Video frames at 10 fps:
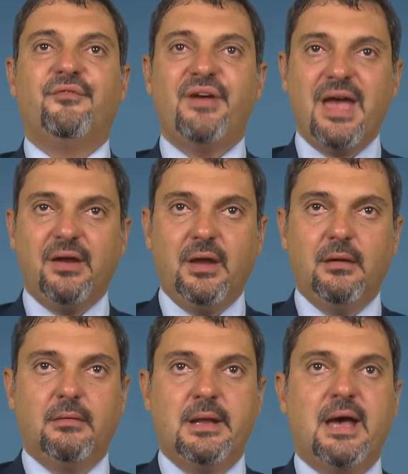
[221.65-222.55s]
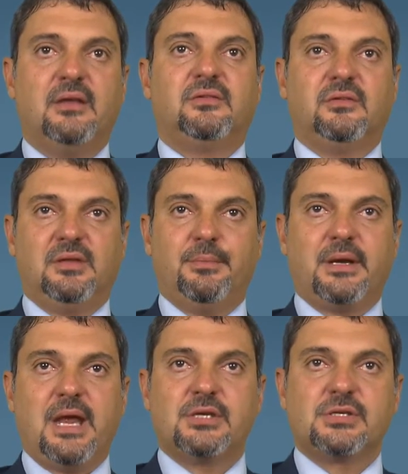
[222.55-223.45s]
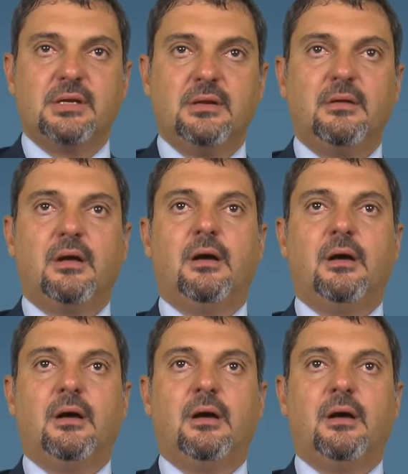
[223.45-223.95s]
very nice separation